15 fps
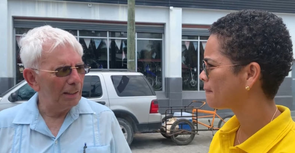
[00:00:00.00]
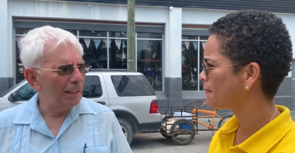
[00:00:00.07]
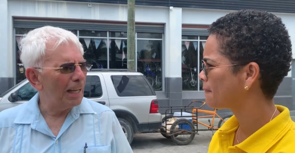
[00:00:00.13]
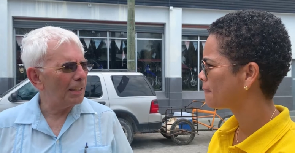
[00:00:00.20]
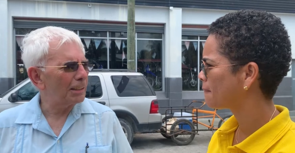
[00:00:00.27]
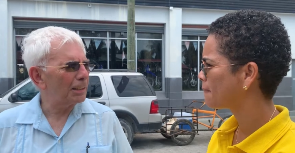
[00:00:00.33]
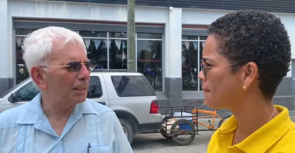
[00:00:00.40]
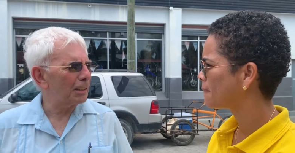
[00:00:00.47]

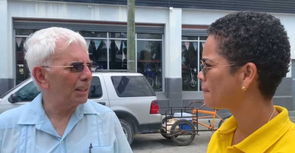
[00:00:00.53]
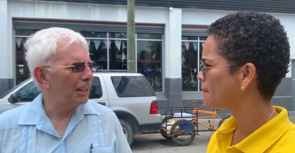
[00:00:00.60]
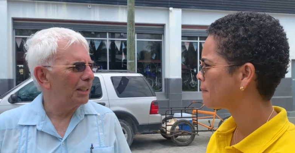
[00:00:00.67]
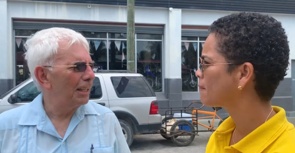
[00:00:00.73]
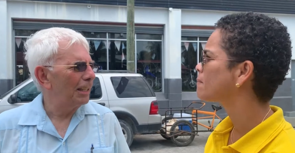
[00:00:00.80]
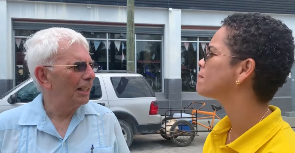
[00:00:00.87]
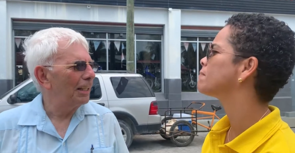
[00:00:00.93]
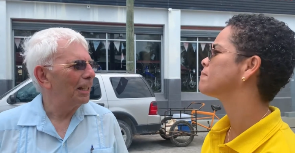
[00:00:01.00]
Speaker 1: relaxed,
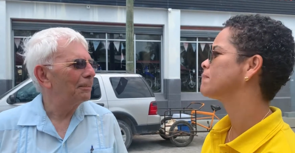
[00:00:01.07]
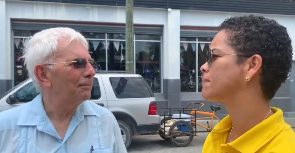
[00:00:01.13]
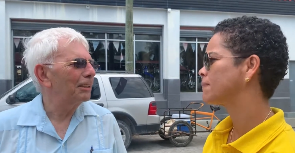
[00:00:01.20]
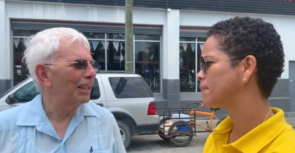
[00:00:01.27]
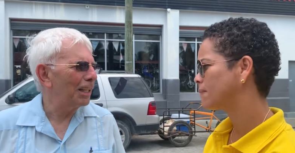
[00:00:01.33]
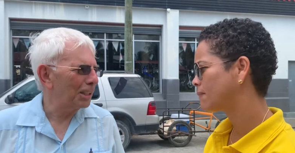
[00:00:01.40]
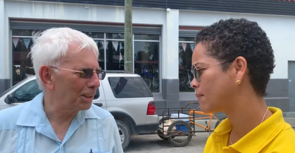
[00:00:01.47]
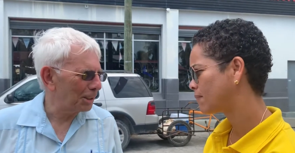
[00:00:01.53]

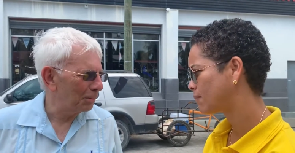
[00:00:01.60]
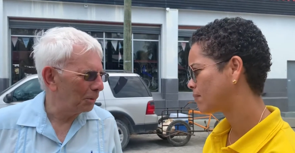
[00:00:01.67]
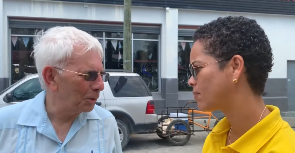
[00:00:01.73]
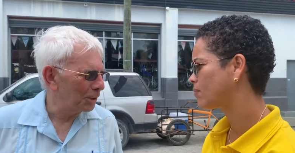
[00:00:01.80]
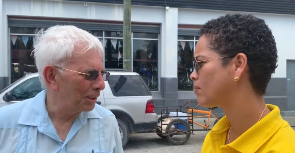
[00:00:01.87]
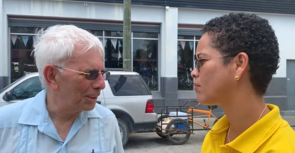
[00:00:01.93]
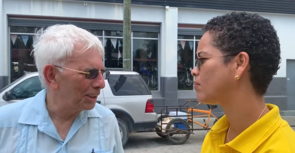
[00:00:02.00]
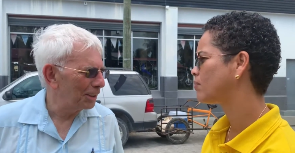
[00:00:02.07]
relaxed
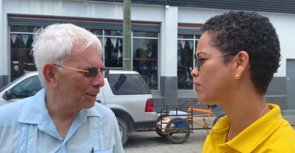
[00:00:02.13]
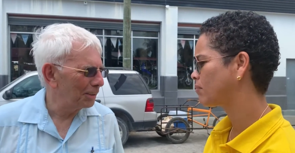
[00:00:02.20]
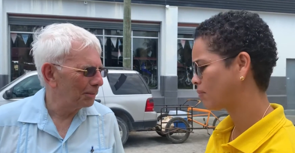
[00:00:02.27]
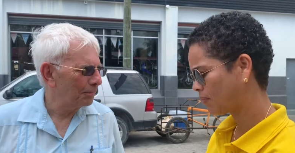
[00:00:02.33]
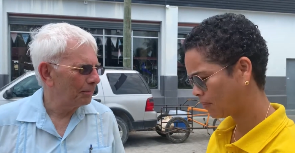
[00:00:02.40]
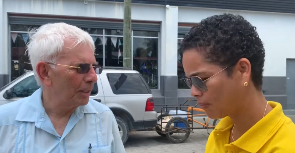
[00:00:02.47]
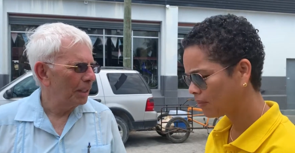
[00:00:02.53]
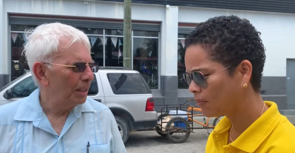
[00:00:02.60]
about that,
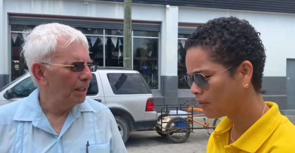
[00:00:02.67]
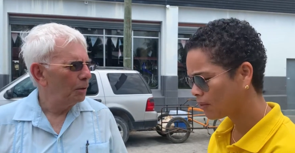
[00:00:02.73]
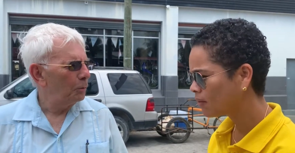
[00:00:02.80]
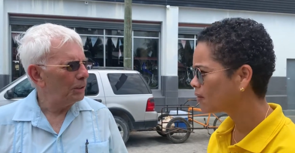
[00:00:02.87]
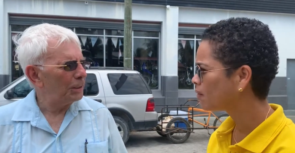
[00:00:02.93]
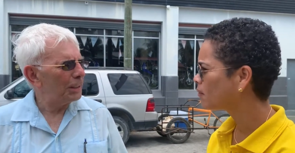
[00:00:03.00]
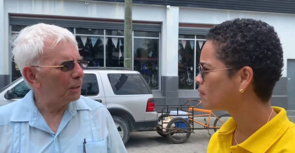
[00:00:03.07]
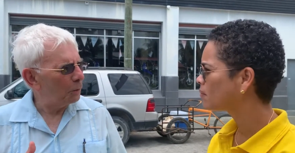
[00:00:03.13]

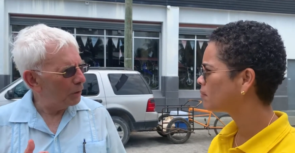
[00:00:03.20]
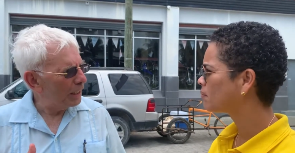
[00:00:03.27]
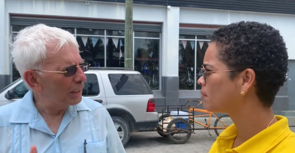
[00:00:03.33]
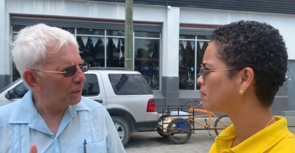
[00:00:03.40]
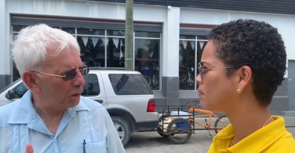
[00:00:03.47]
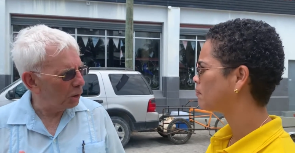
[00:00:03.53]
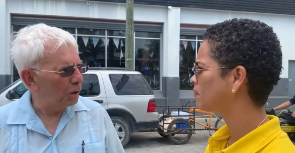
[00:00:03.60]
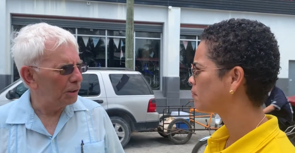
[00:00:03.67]
which in a way
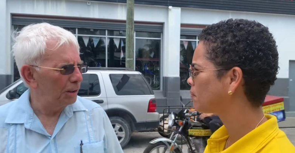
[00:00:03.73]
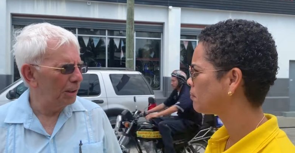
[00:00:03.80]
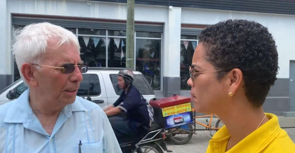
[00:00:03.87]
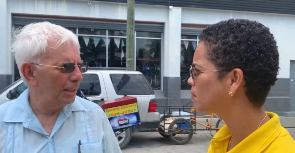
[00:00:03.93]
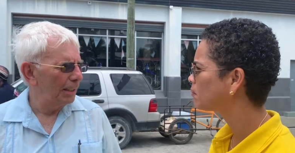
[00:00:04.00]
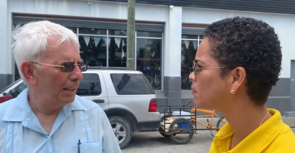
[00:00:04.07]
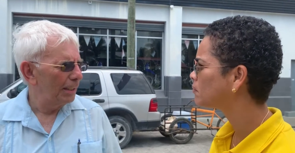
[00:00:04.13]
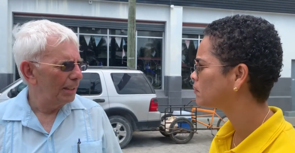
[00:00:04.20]
is good.
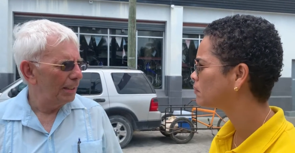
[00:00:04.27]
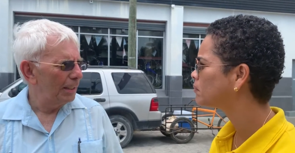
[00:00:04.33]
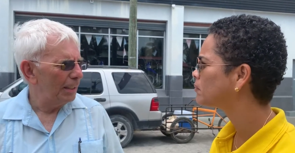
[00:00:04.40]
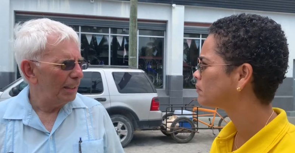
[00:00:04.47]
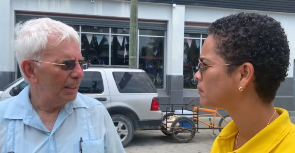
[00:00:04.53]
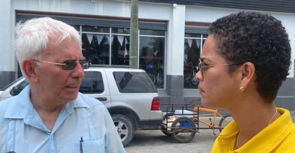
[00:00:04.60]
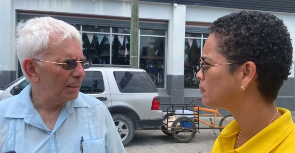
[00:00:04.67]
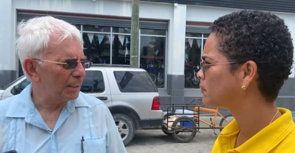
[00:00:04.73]

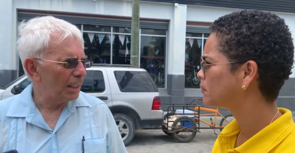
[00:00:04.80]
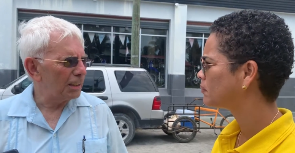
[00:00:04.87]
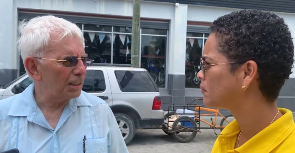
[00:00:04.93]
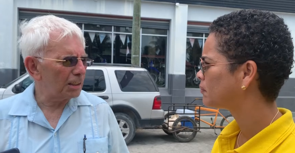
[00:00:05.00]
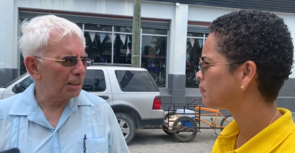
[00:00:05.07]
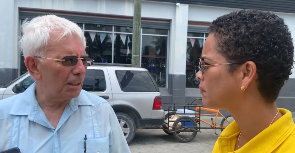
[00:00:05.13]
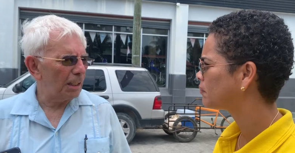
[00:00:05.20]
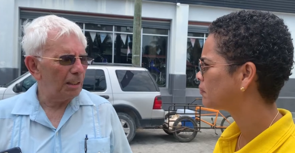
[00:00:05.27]
It
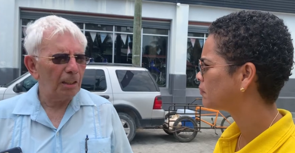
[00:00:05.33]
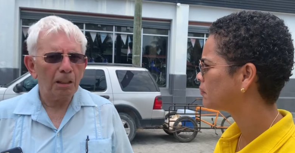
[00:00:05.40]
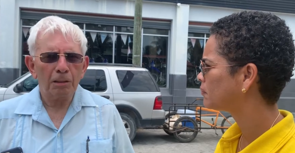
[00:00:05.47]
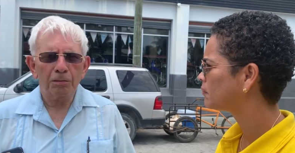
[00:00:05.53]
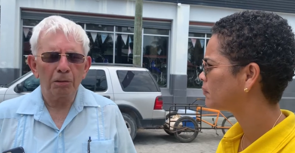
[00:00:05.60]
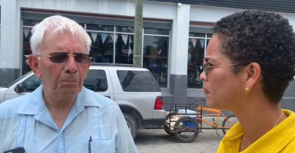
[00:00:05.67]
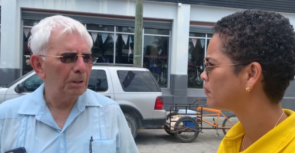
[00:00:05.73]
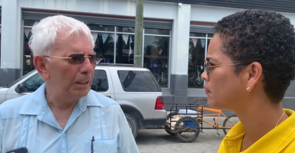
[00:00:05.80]
says a lot
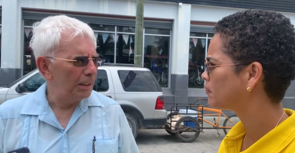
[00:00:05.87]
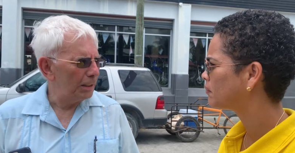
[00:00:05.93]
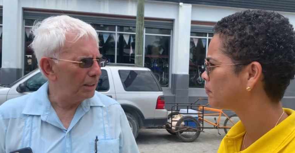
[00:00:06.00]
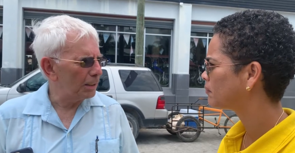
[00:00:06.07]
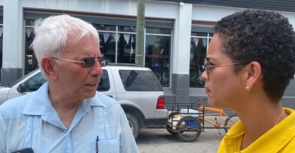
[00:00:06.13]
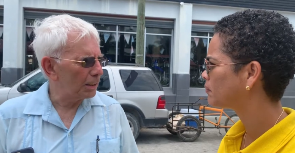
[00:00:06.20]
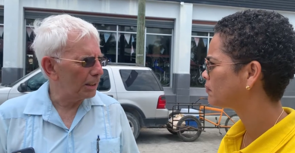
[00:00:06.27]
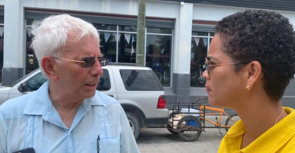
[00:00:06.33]
for
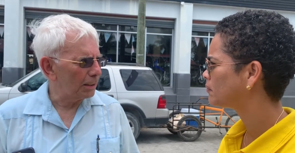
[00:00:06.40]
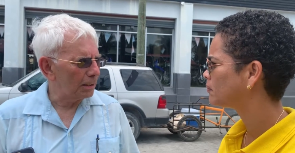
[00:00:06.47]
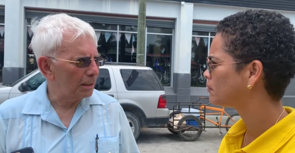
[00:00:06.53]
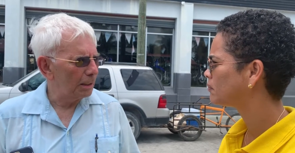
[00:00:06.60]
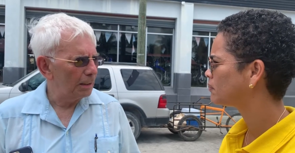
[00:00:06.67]
Belize that